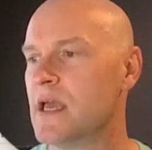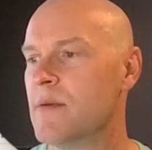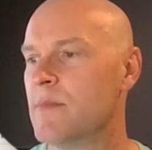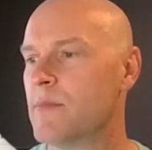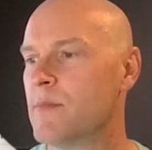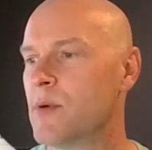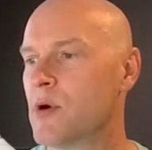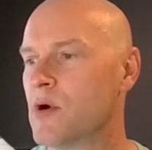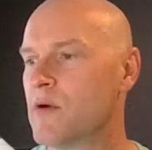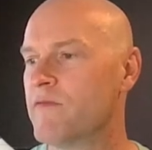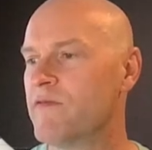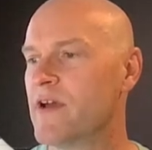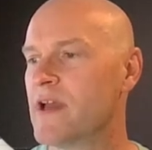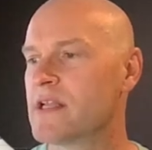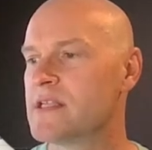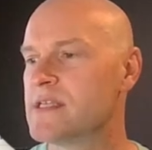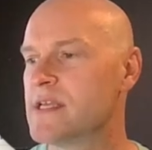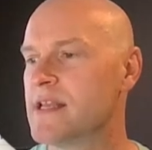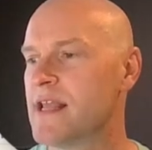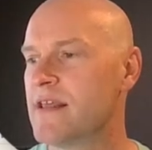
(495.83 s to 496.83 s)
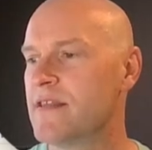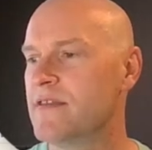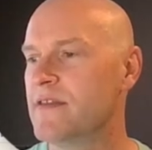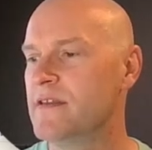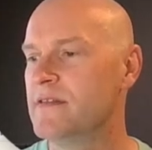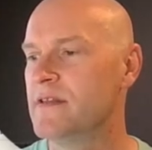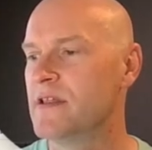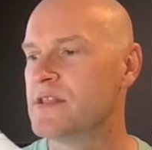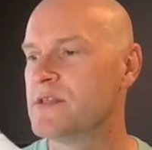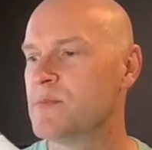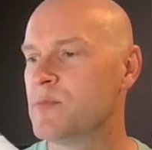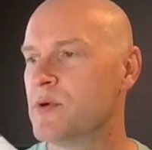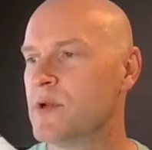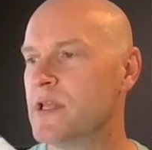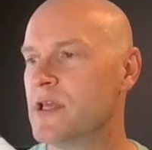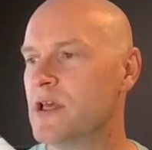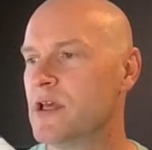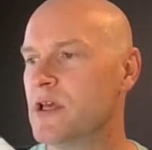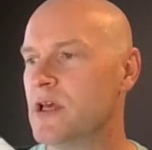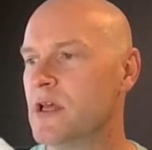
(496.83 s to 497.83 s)
Perfect. And I think that's
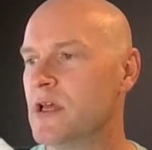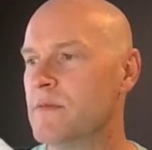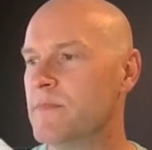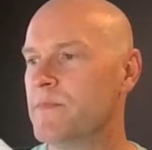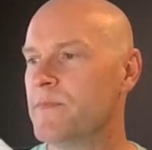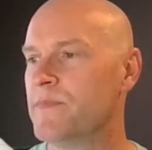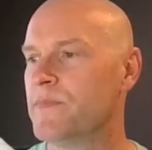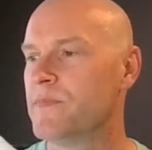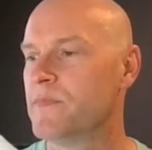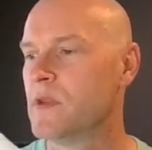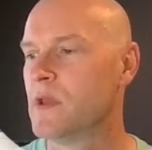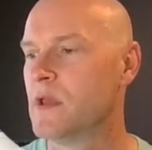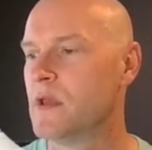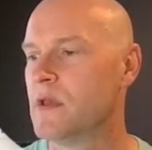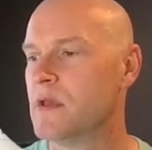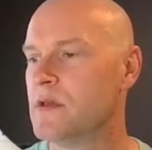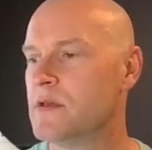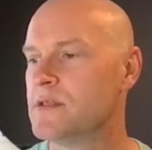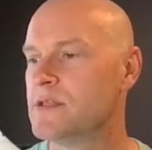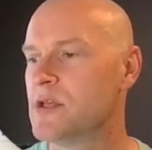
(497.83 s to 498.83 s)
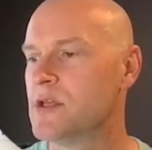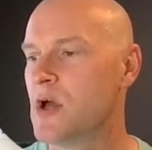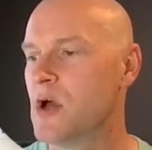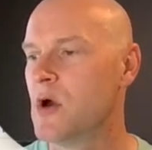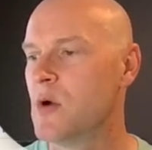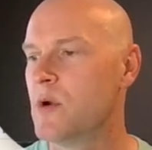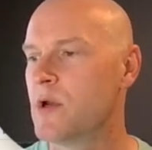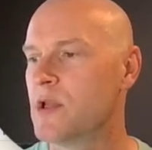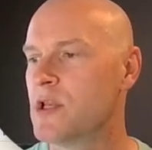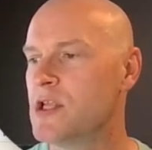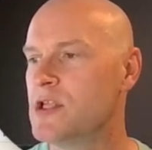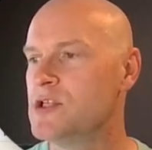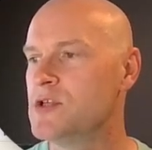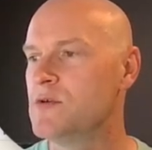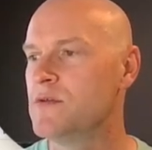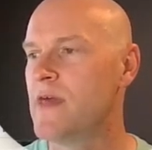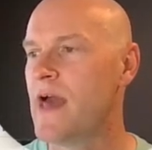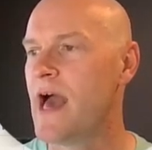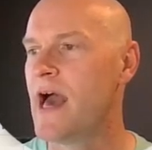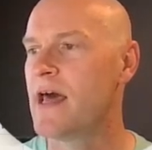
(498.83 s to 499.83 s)
pretty good. So we're going to
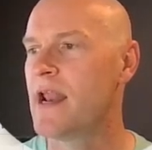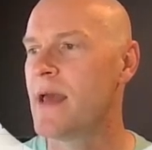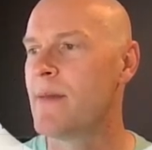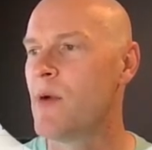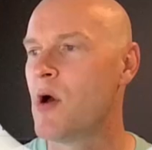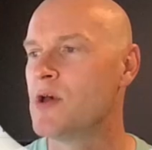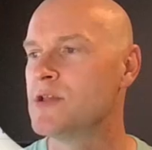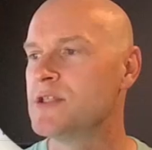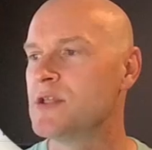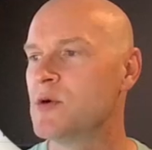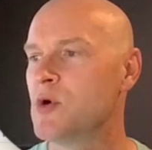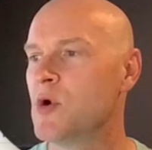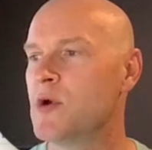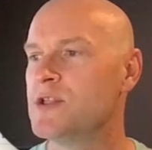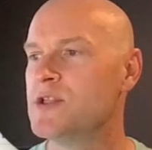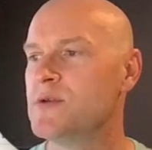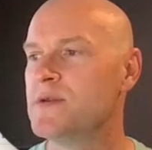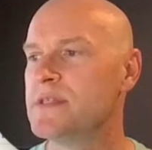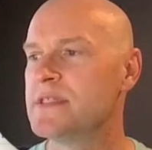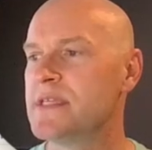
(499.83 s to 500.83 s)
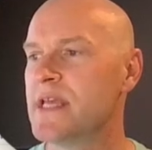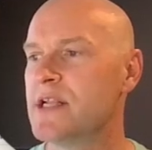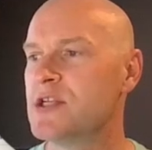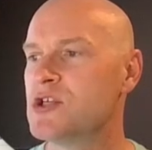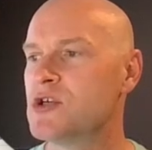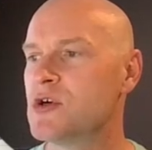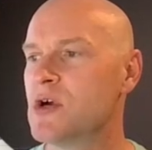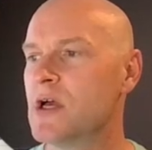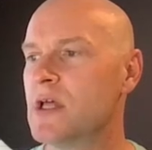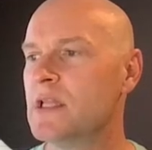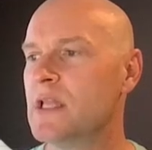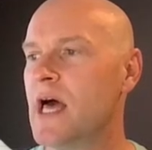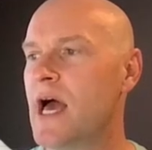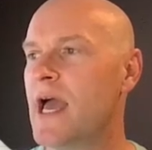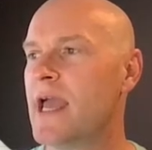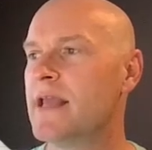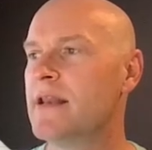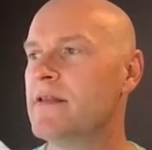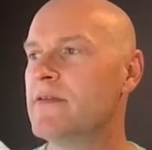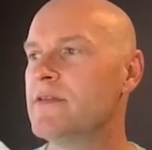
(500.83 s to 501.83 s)
do that. I'm also going to center
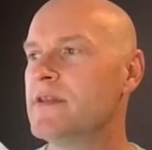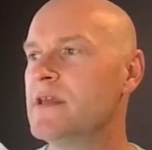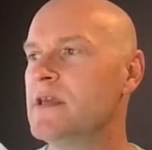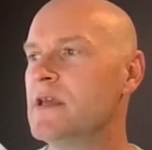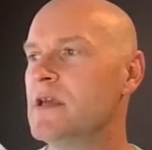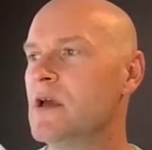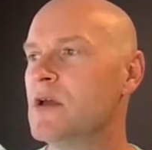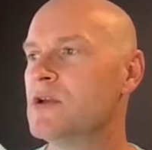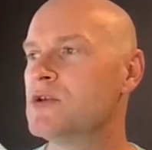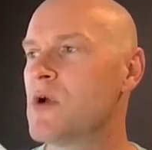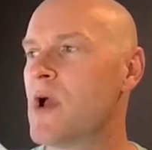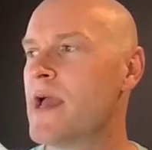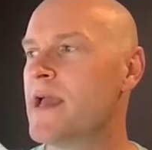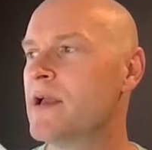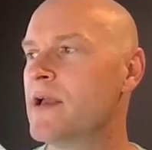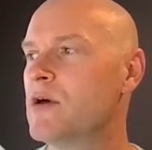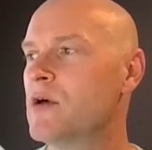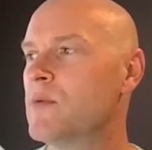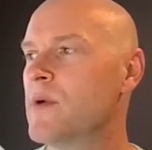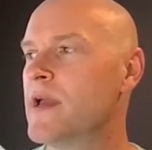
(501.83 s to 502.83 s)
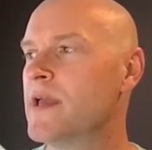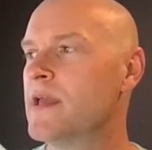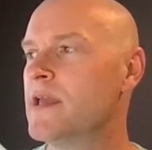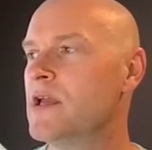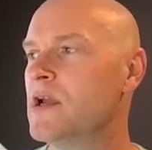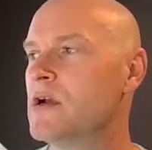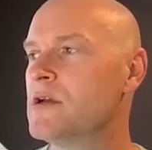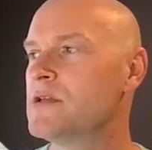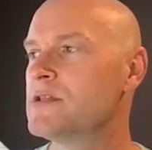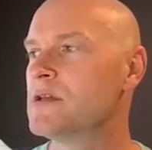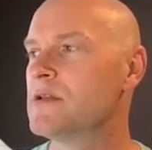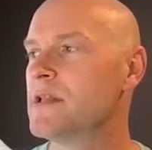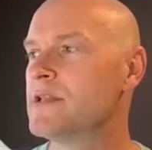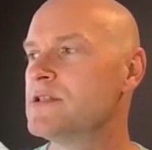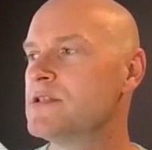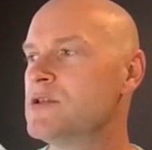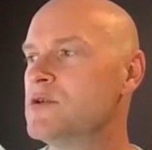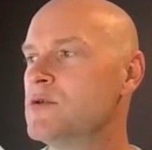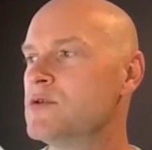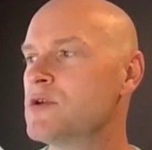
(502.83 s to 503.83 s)
align the triangle right here. So
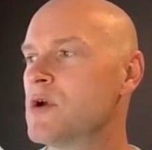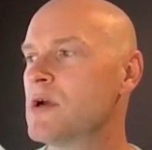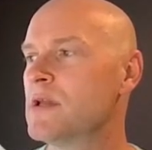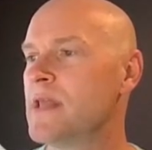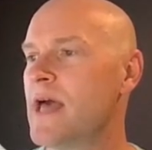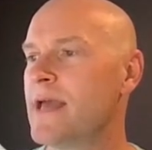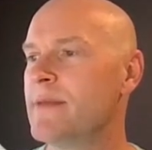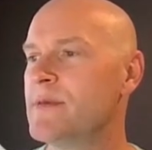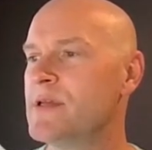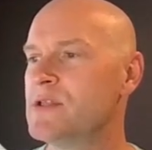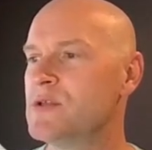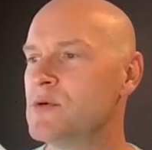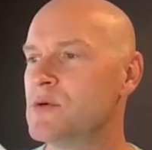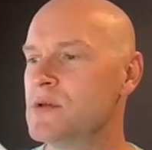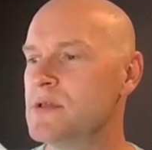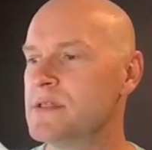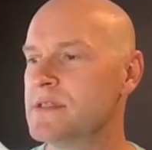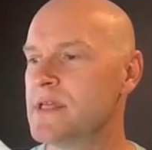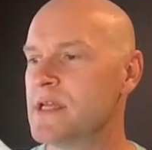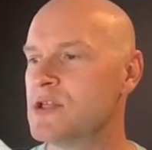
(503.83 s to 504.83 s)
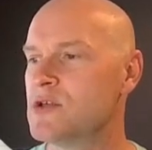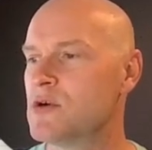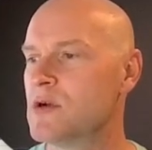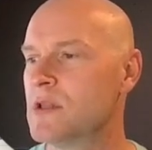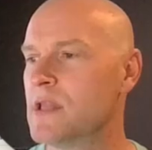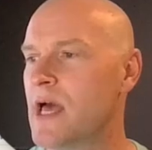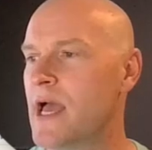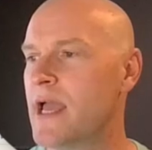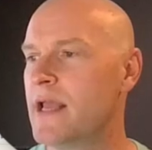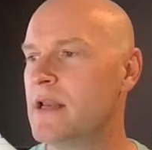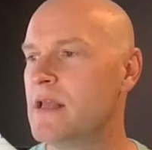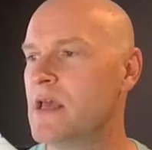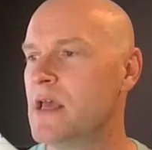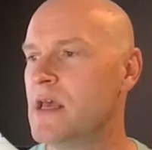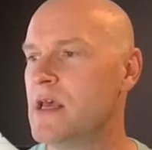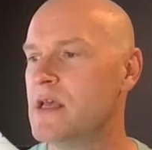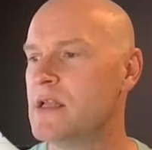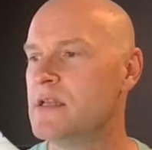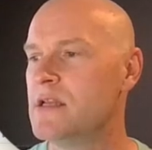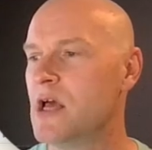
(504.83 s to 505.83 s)
let's use our alignment tool, center align,
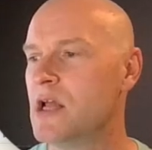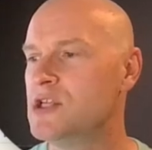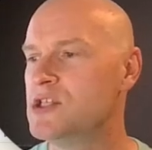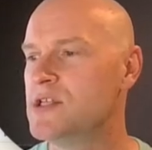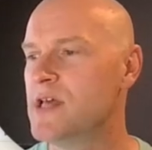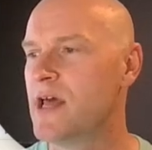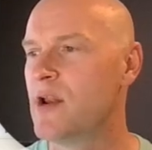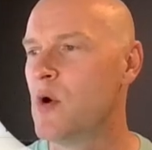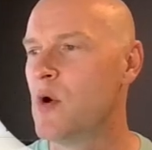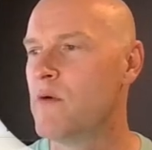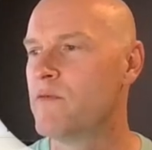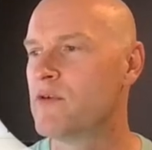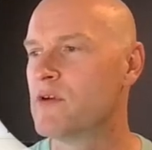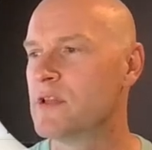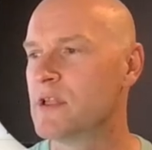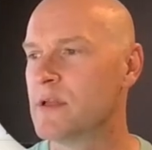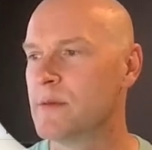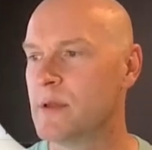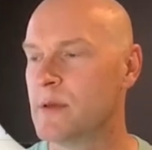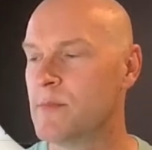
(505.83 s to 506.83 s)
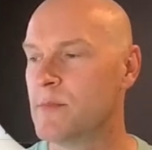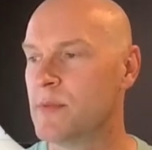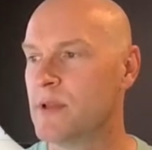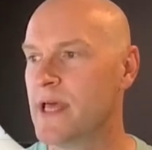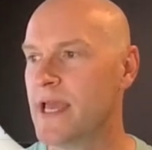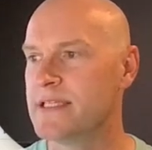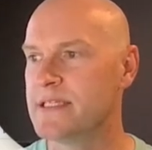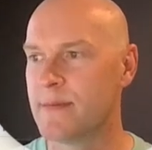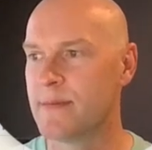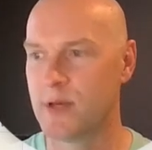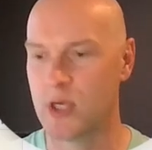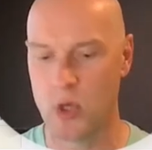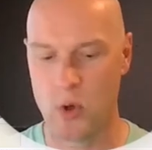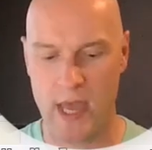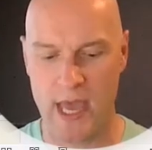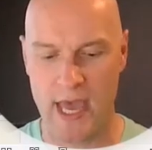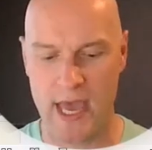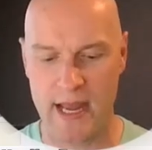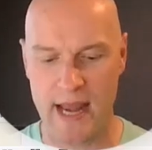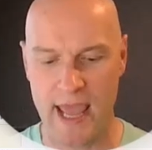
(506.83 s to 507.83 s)
nudge that over a little bit in place. I'm going to go
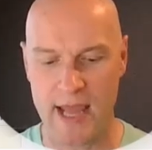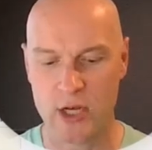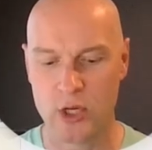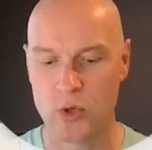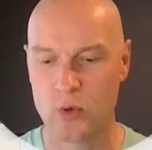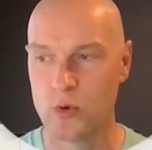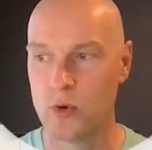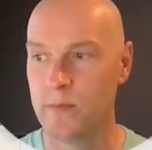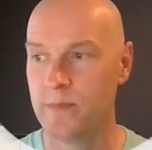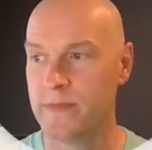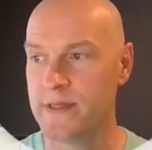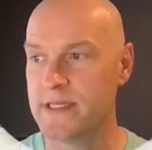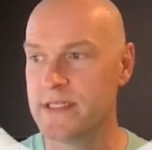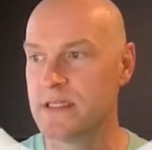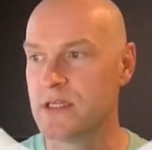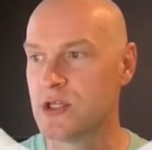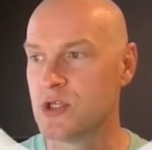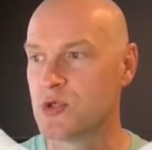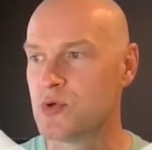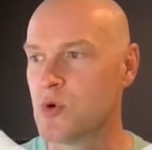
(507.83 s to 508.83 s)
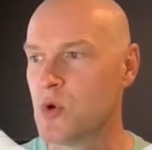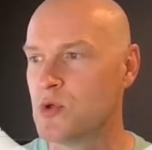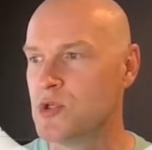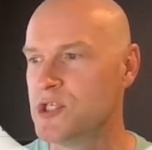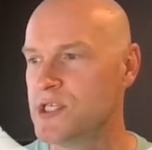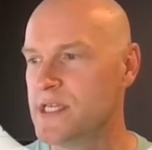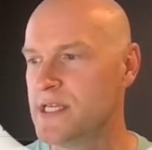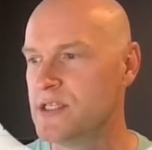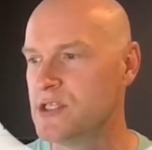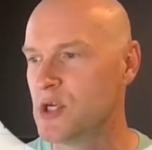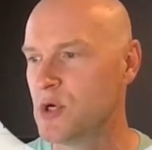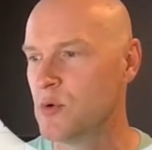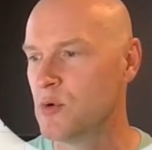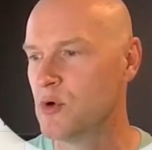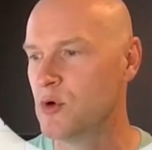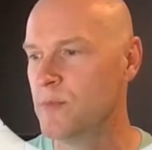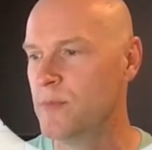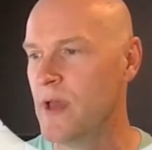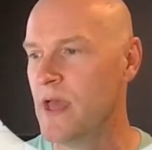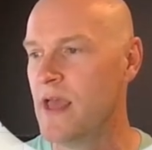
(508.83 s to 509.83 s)
ahead and group this, Control G to
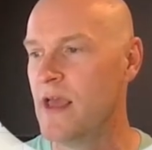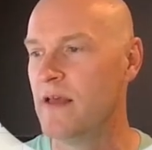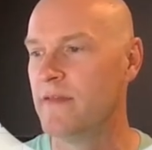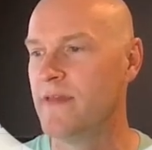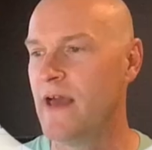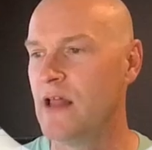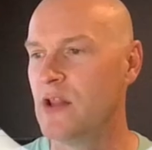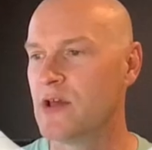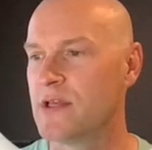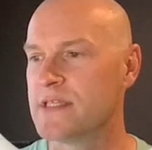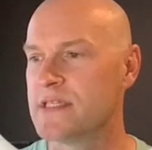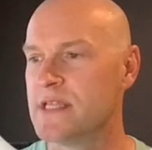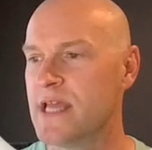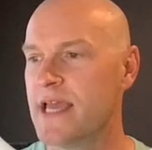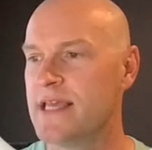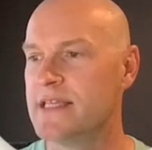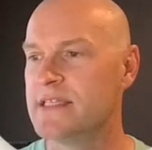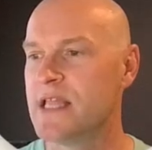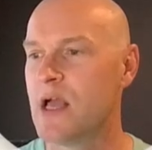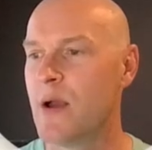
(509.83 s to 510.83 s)
group. That looks nice.